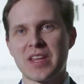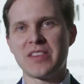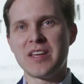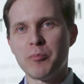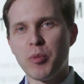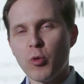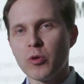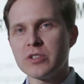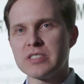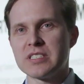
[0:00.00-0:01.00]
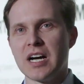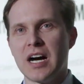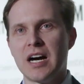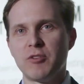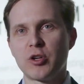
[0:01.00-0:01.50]
The importance
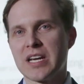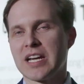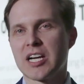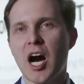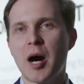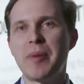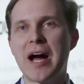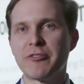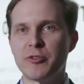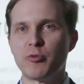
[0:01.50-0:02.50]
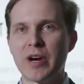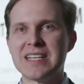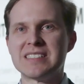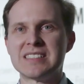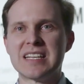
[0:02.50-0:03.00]
of looking at compounded
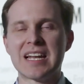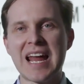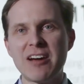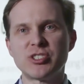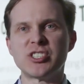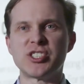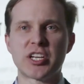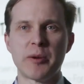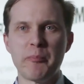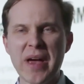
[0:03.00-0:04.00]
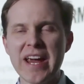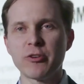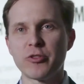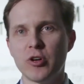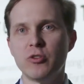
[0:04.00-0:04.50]
rates is it allows us to
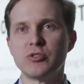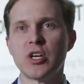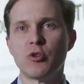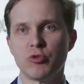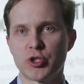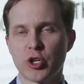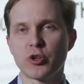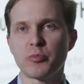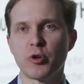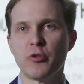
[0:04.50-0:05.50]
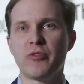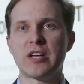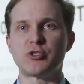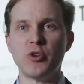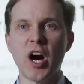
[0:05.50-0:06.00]
compare those return
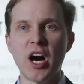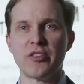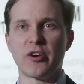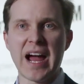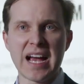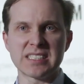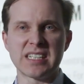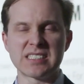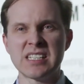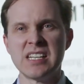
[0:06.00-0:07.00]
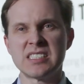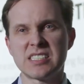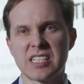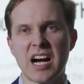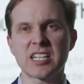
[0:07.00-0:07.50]
profiles to other assets.
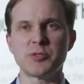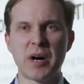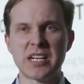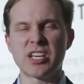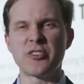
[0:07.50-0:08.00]
Stocks, bonds,